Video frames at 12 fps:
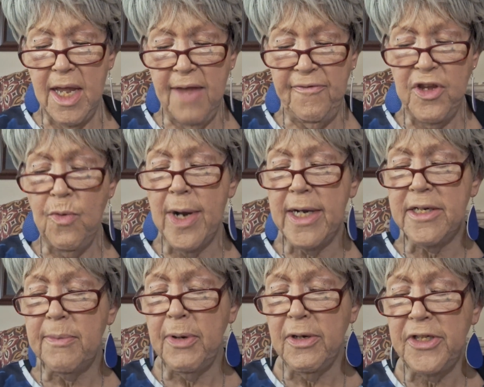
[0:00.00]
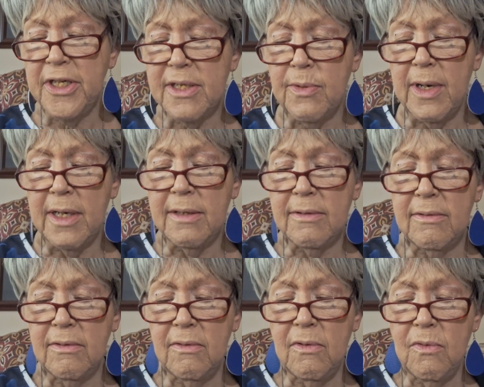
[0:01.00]
if you wanted to purchase one,
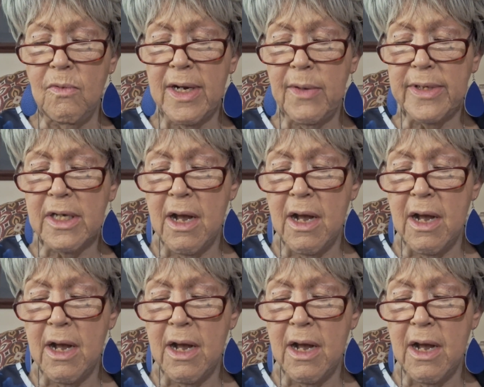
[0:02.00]
what it would